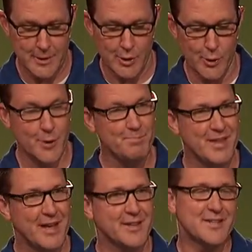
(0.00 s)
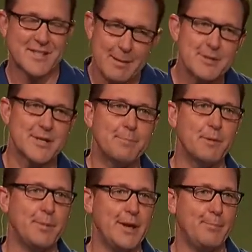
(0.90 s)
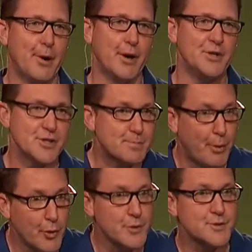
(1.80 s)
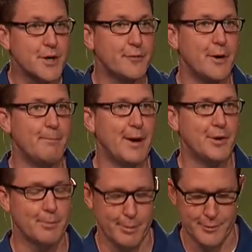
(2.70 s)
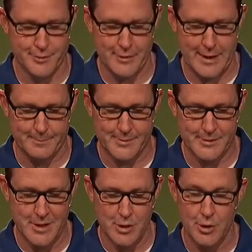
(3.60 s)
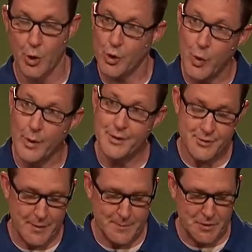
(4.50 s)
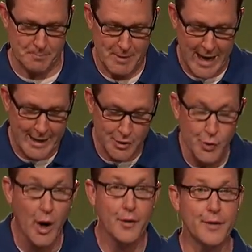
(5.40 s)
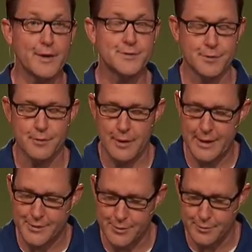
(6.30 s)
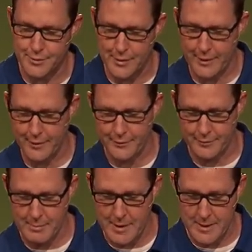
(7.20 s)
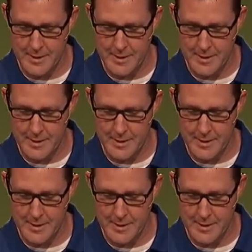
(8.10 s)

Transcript: Or it's time to stop the pity party and just pull yourself up by your bootstraps. Or quoting scripture, I can do all things through Christ who strengthens me.